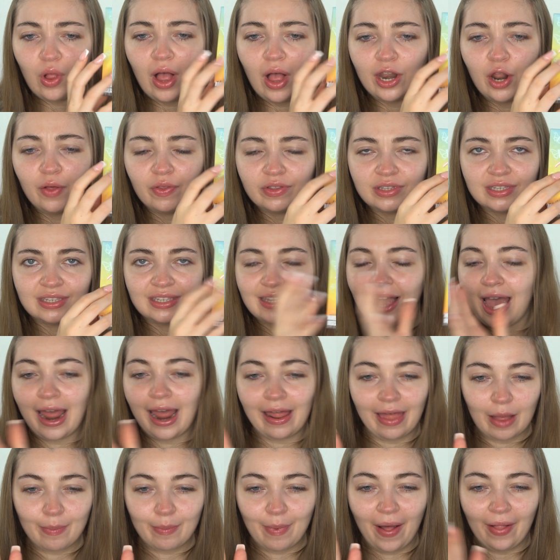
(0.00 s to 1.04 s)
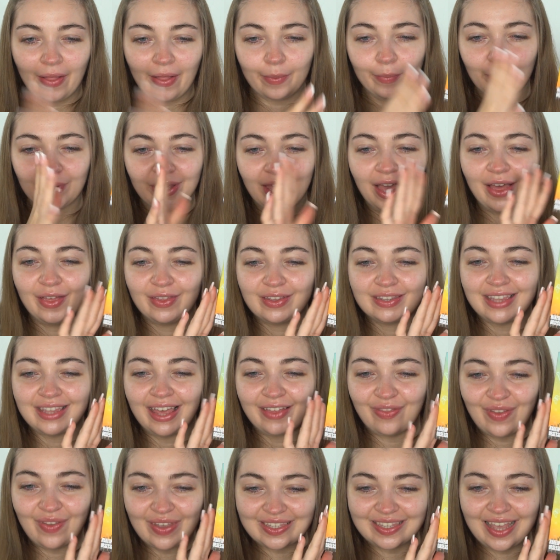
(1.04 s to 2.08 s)
I know this is a higher palette, but yeah, it's
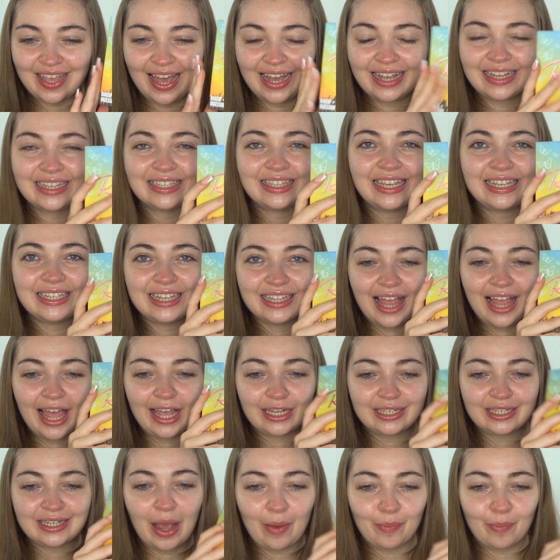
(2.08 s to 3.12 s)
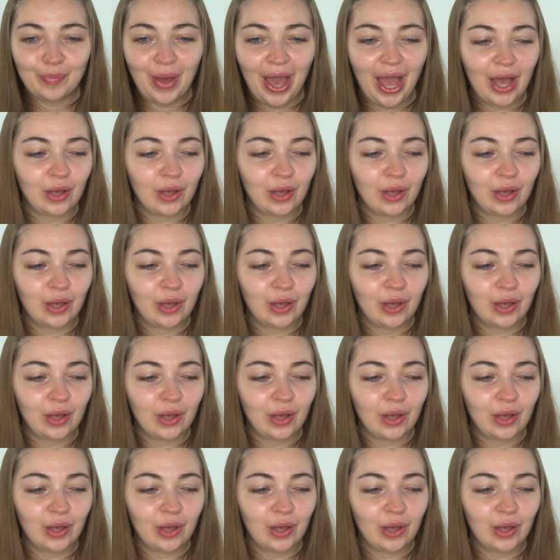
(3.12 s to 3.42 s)
like this size. These are like £10.